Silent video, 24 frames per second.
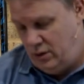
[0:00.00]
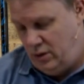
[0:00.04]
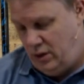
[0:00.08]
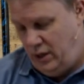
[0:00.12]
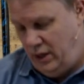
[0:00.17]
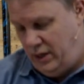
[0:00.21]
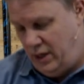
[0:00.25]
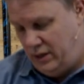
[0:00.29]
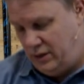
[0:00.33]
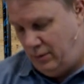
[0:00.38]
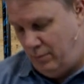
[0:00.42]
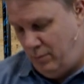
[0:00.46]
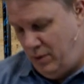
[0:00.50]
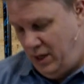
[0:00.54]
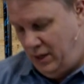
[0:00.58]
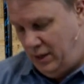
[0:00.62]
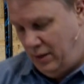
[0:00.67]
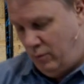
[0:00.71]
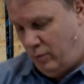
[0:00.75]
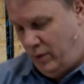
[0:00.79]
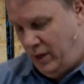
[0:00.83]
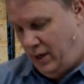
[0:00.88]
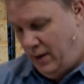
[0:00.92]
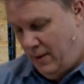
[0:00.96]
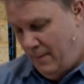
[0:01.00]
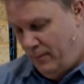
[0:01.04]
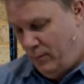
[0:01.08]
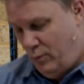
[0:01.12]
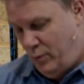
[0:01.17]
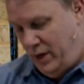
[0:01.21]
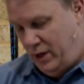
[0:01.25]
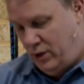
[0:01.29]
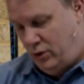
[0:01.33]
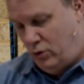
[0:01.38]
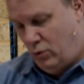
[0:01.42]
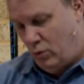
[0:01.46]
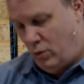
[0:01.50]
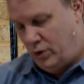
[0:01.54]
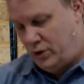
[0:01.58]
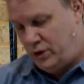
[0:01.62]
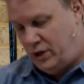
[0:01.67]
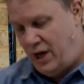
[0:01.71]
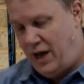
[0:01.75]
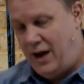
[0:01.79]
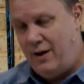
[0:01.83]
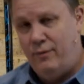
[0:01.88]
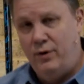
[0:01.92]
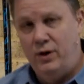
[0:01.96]
It doesn't mean that we, we endorse
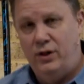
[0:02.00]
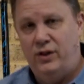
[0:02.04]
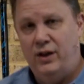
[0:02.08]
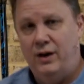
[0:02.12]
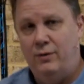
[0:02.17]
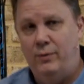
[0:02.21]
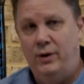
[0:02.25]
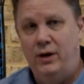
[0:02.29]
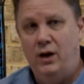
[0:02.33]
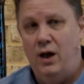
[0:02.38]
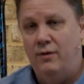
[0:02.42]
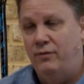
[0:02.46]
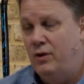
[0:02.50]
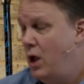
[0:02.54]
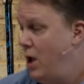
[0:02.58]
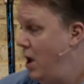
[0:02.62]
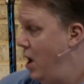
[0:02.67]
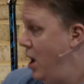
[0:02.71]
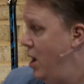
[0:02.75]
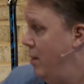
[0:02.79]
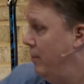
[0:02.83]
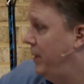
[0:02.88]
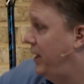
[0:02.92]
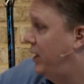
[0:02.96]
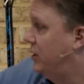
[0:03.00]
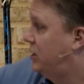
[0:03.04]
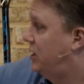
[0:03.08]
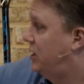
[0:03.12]
everything we love because